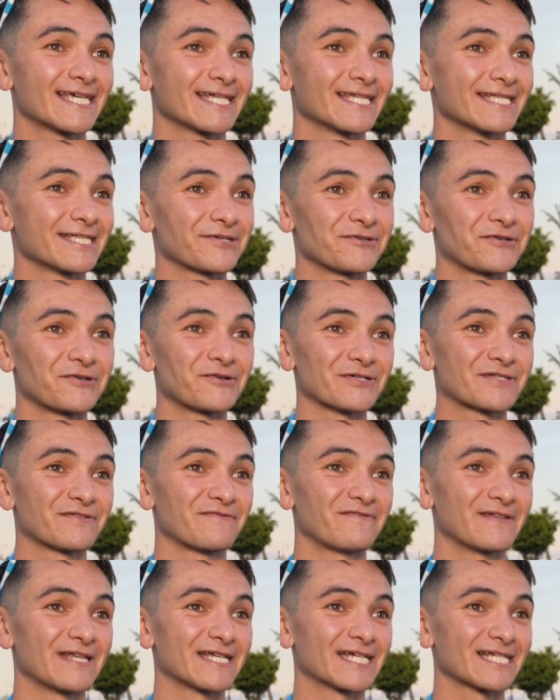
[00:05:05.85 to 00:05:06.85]
in until you cross the
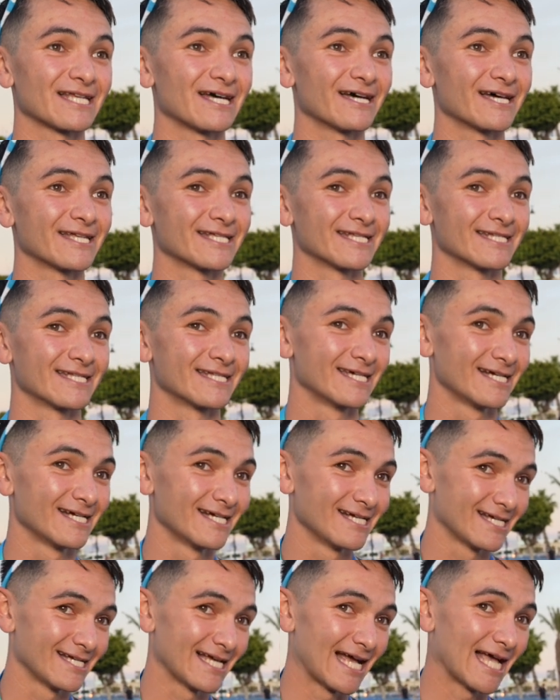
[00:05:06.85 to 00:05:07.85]
finish line. And
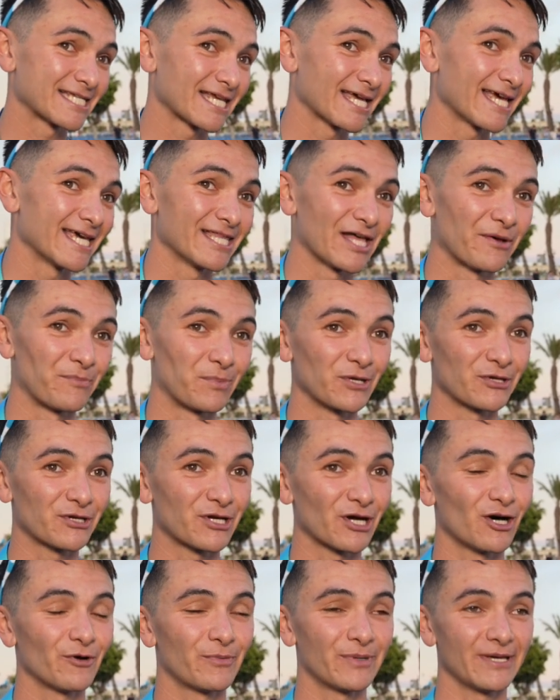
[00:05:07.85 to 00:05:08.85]
as I hit that blue
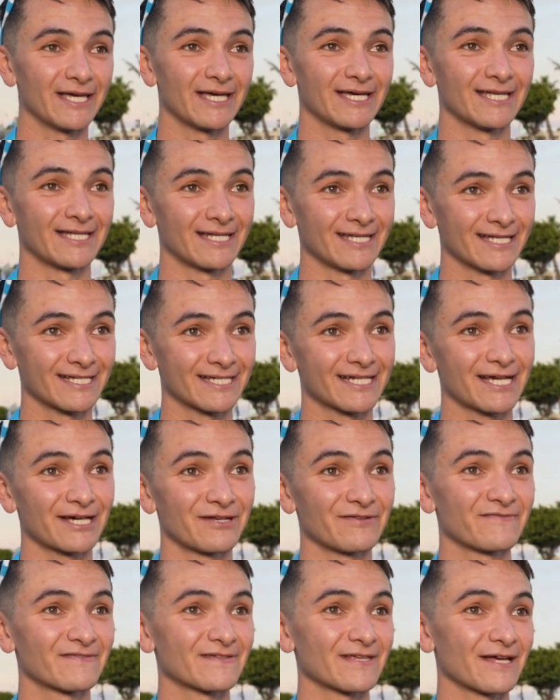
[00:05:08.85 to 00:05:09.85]
carpet and
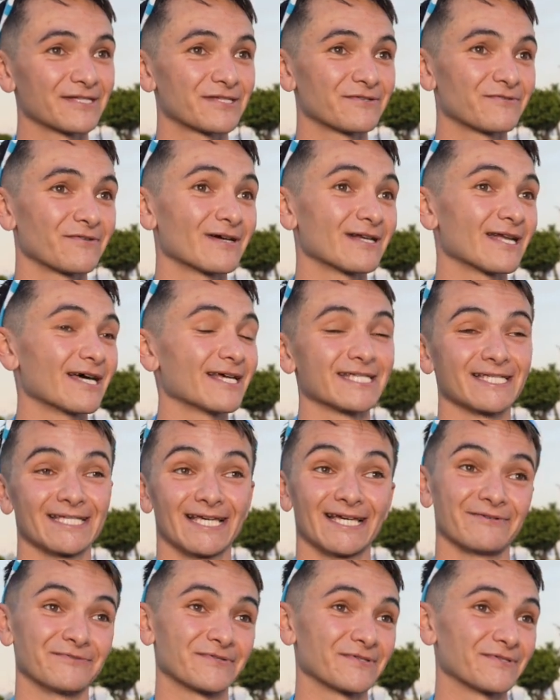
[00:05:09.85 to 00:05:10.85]
kind of started to realise,
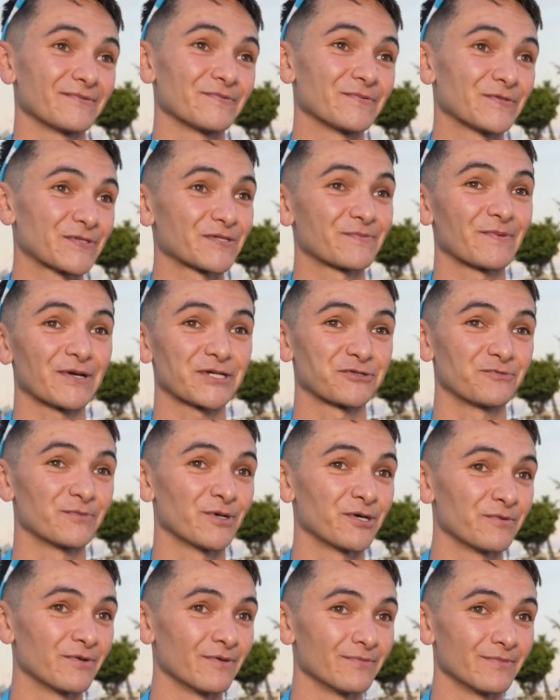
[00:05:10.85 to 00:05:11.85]
yeah, it was a special
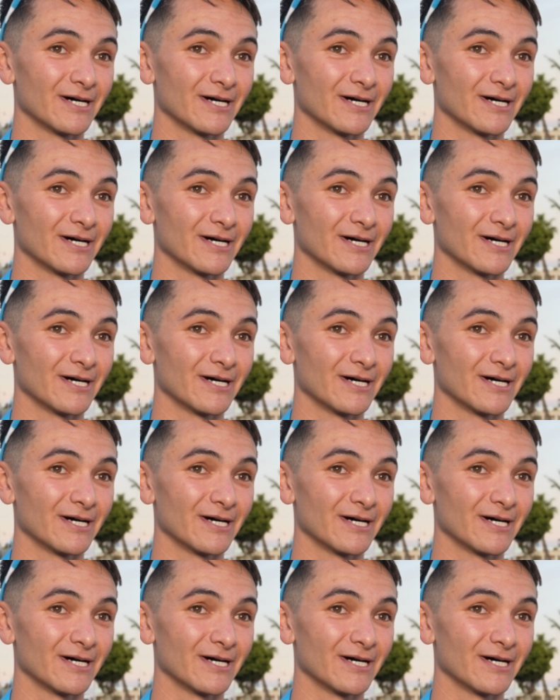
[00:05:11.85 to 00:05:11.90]
moment.